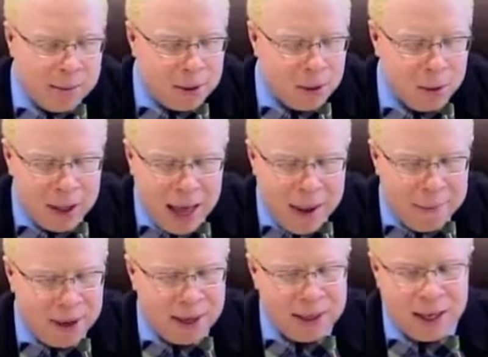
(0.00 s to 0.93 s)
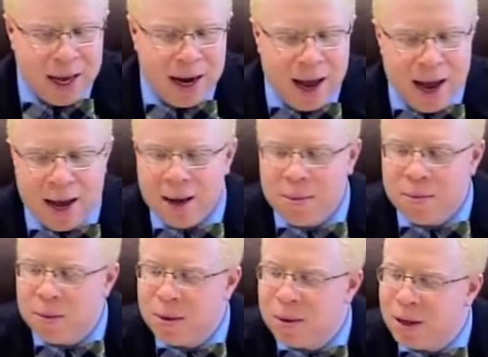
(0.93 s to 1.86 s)
So with that being said, I
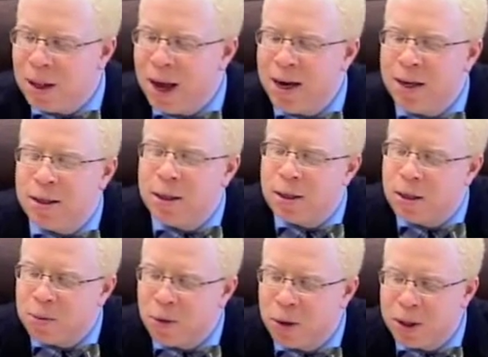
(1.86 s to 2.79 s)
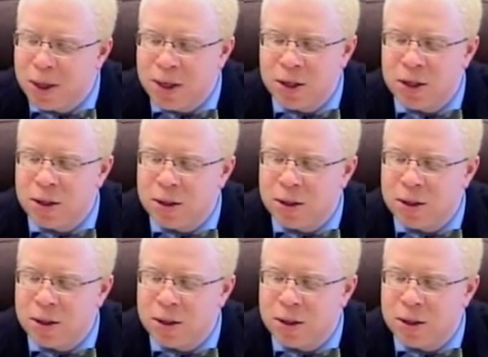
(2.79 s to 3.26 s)
am delighted to support this